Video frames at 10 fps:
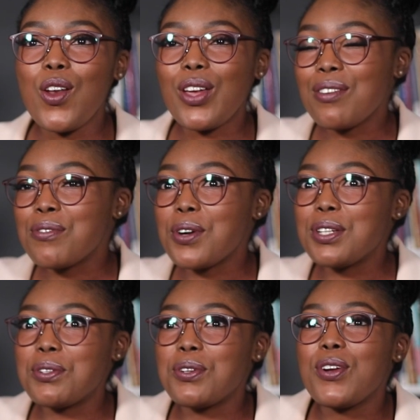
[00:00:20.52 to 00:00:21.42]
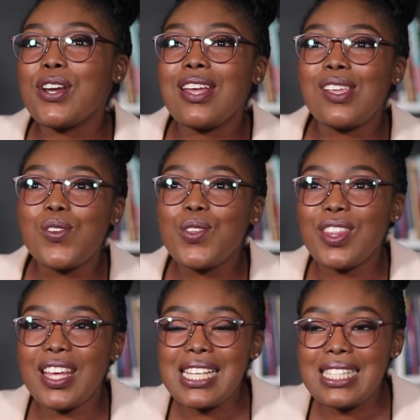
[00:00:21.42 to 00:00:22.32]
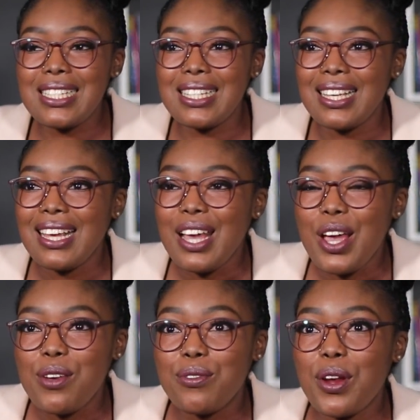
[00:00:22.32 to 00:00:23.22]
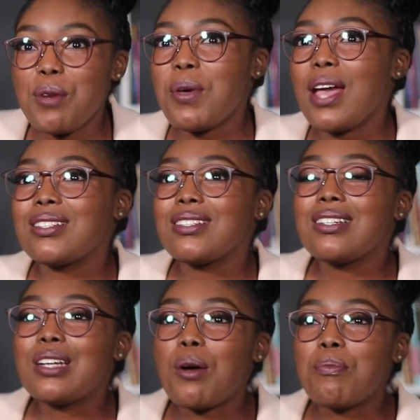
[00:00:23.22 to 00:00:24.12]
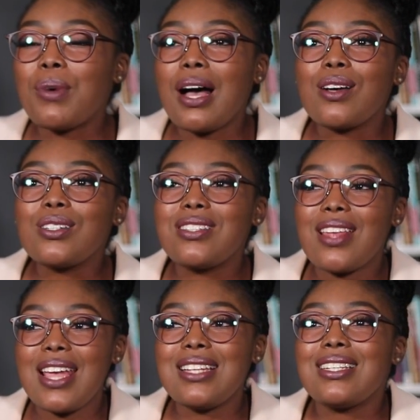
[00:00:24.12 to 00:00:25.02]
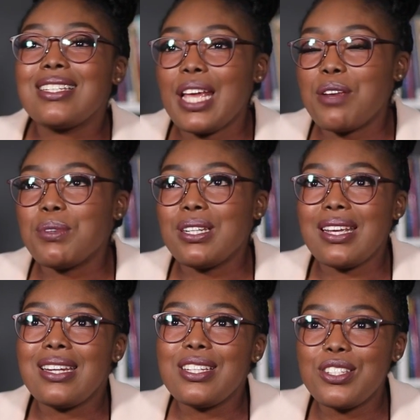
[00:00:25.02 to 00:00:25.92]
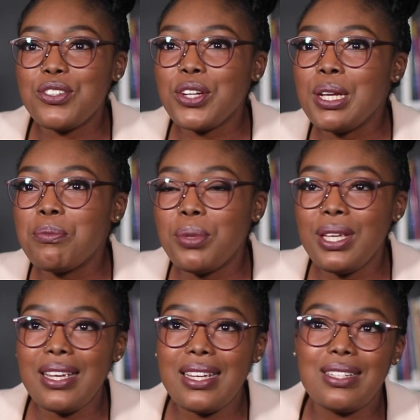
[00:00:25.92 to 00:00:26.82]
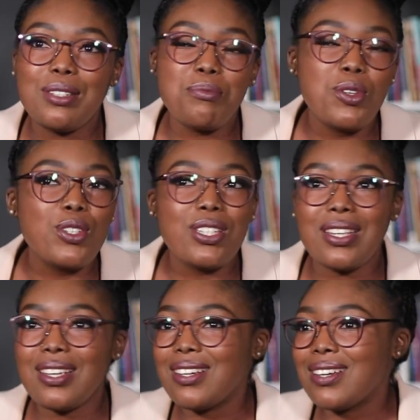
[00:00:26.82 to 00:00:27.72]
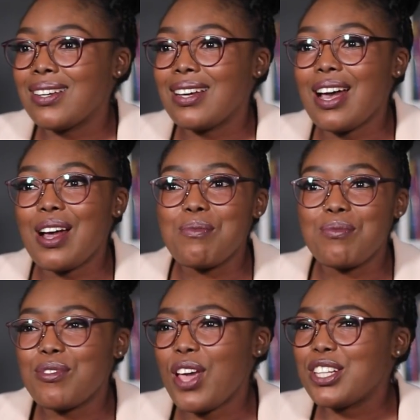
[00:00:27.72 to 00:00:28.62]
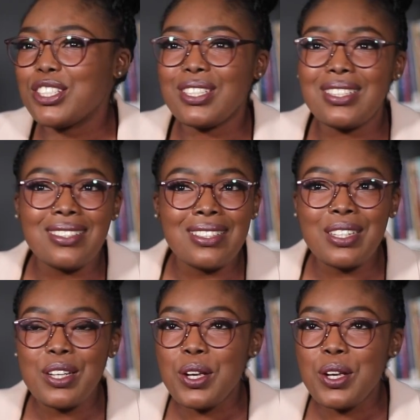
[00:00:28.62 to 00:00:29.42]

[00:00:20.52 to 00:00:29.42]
looking forward to learning new things, very passionate about the entertainment industry, be it music, fashion,